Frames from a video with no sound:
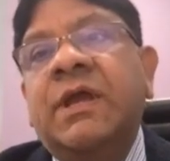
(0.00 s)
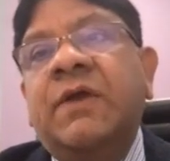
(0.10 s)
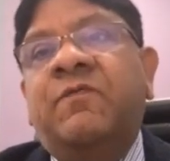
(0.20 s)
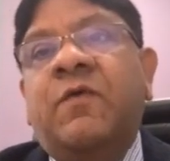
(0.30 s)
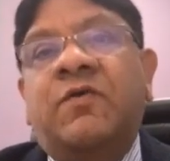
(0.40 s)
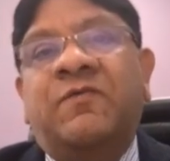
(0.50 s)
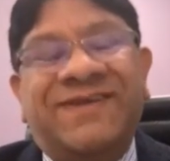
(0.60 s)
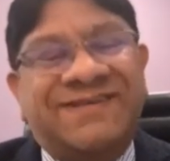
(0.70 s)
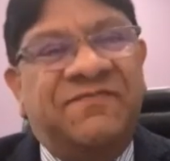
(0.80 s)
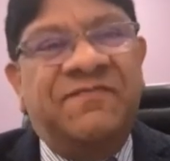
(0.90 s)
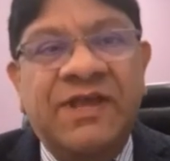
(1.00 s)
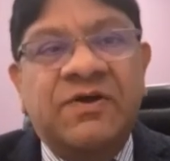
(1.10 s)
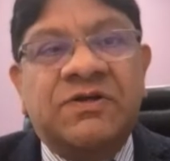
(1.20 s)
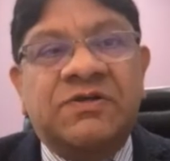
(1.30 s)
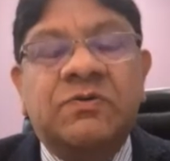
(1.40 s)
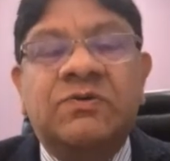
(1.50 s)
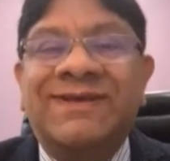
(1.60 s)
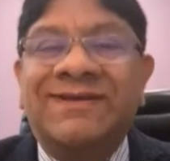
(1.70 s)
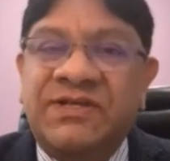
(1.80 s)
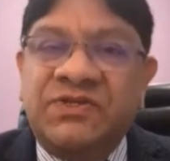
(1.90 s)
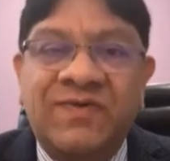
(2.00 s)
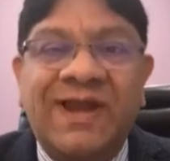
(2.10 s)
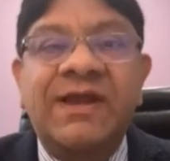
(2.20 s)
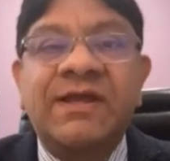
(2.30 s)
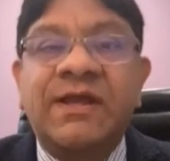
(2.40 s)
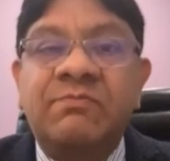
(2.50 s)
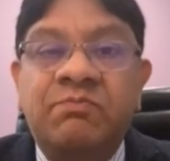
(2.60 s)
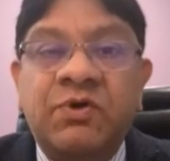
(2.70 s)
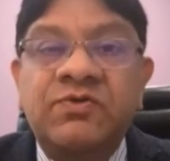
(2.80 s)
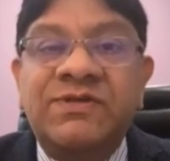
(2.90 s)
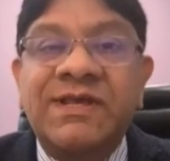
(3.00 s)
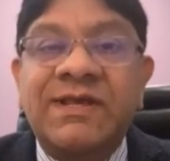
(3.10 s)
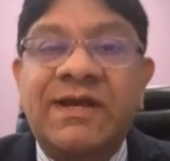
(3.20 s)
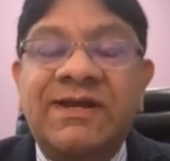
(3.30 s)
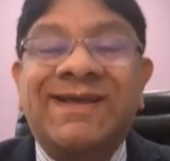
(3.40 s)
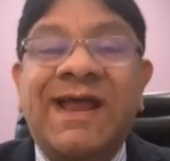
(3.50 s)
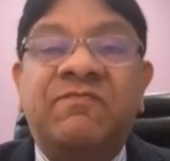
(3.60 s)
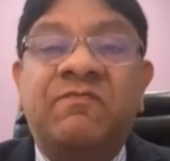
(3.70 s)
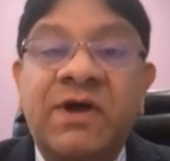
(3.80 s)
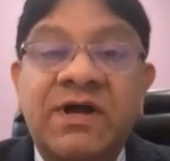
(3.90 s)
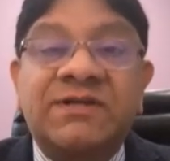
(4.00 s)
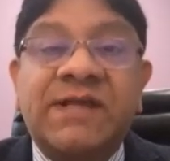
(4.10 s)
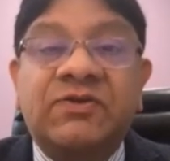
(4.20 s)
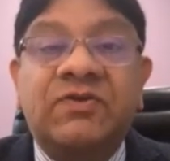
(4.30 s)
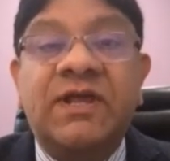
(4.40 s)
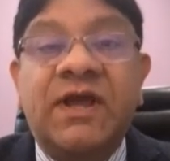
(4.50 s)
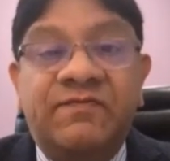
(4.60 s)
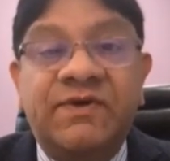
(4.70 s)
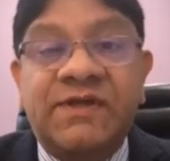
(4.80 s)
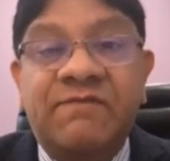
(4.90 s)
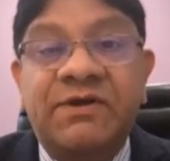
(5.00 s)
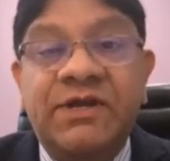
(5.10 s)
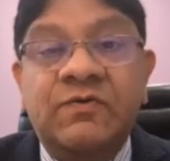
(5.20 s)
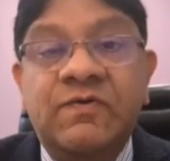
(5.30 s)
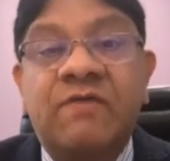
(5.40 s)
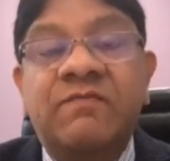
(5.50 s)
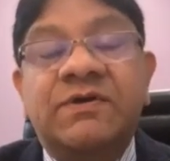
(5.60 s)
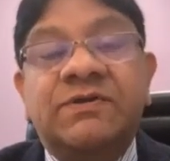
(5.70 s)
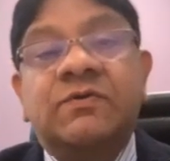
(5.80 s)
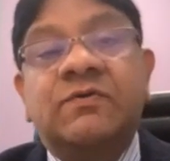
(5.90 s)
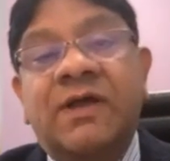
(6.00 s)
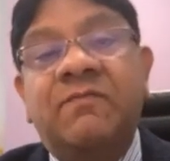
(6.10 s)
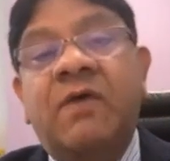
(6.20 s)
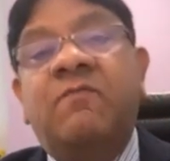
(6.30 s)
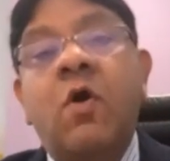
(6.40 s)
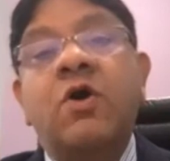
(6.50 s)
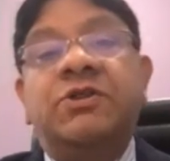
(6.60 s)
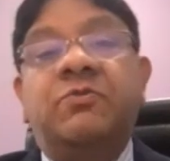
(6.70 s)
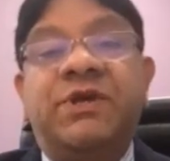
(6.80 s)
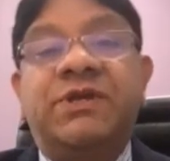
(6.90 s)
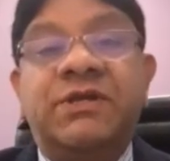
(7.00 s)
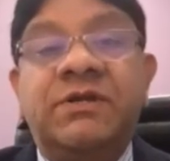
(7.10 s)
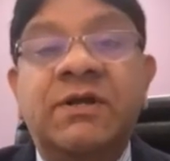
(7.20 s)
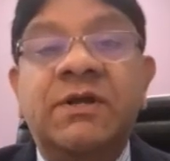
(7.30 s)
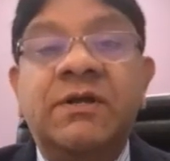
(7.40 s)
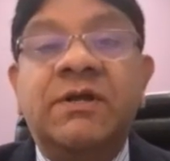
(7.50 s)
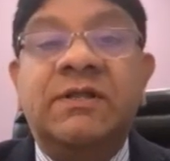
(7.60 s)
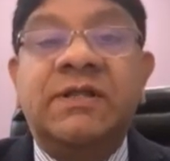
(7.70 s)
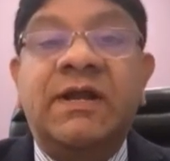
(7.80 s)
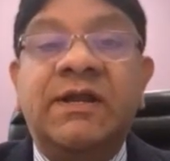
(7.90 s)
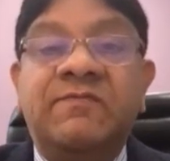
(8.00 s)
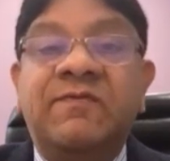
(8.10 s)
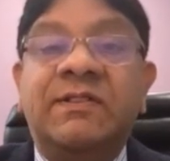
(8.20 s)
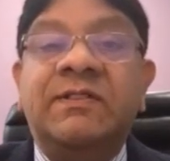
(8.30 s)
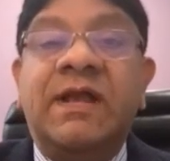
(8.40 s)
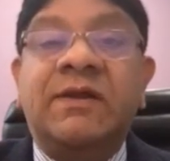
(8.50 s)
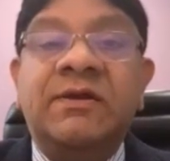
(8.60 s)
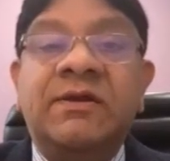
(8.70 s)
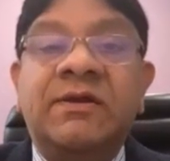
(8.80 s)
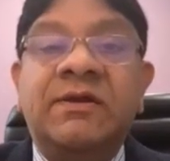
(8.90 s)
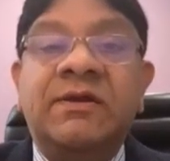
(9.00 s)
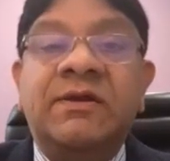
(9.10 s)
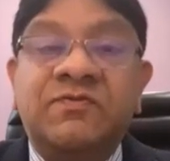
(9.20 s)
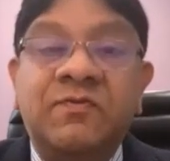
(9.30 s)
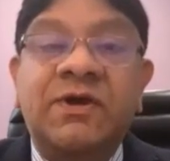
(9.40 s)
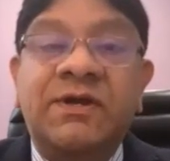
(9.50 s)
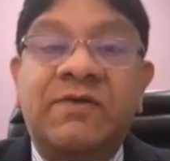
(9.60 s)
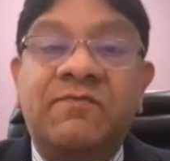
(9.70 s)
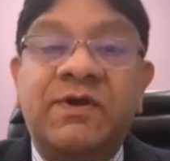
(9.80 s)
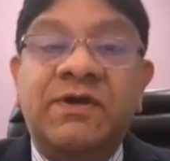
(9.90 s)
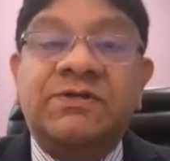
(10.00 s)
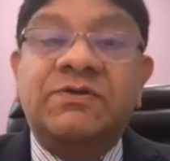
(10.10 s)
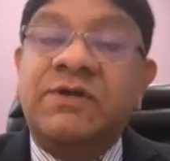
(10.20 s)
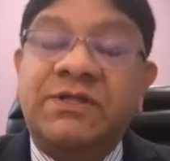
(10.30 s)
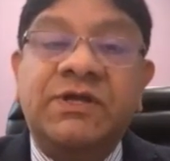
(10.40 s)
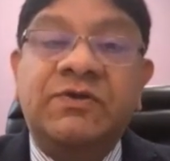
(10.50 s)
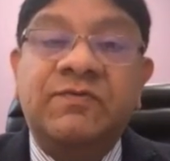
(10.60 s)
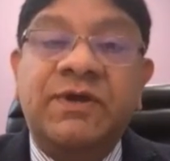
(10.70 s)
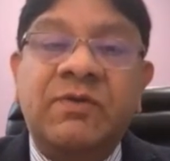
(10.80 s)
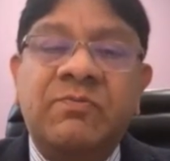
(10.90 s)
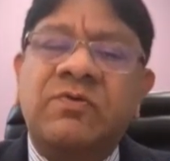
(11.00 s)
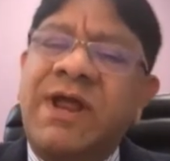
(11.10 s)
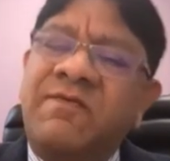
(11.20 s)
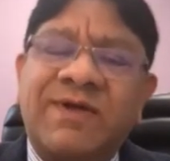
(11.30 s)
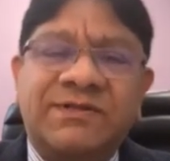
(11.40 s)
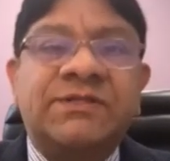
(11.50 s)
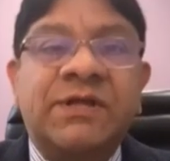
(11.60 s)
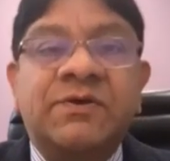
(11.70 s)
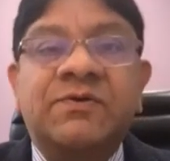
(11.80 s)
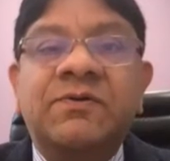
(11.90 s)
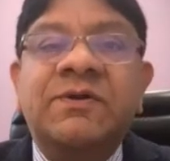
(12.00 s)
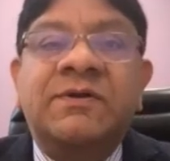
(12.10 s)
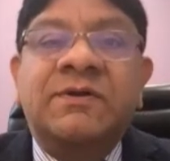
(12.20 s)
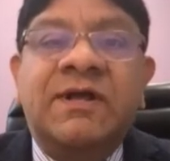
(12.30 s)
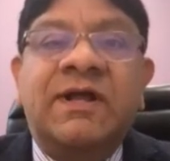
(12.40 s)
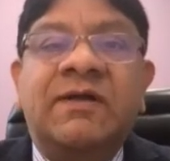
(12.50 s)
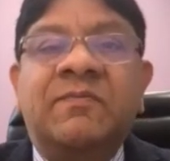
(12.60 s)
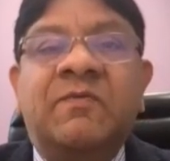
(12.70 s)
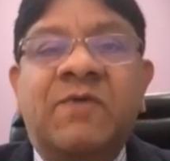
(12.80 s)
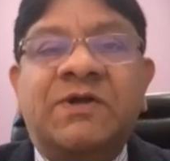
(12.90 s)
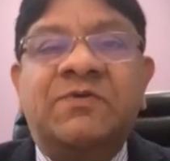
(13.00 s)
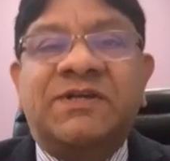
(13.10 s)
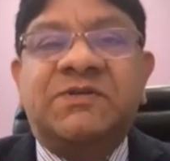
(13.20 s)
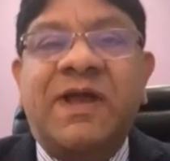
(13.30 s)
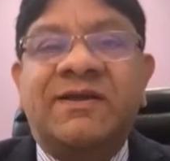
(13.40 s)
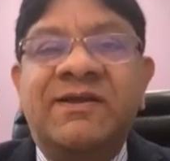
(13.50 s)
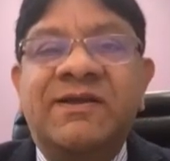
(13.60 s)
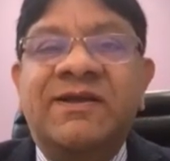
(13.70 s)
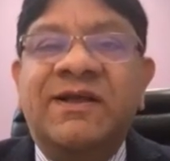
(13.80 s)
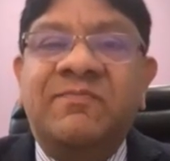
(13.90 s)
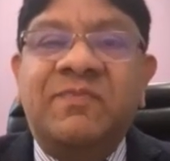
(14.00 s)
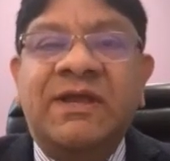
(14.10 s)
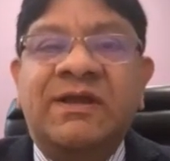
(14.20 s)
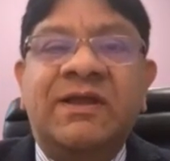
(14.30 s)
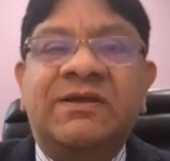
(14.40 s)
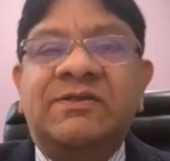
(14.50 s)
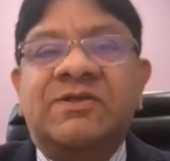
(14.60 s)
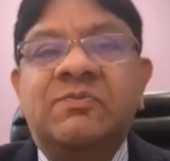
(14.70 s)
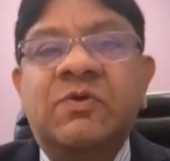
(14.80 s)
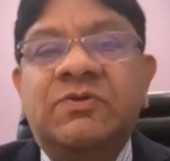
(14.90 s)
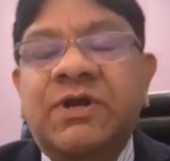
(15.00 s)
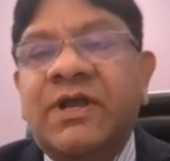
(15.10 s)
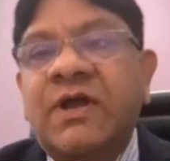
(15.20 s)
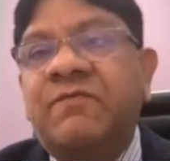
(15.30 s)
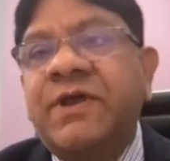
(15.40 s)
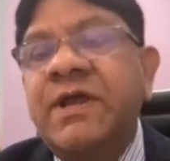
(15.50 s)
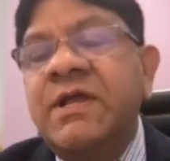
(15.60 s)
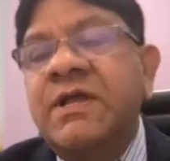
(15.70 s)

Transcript: For first week or so, there's a swelling and bruising, and it gets worse actually after 72 hours. So I warned the patient that it will get swollen and worse, so nothing to worry about. And once they know what to expect, it is a smooth recovery.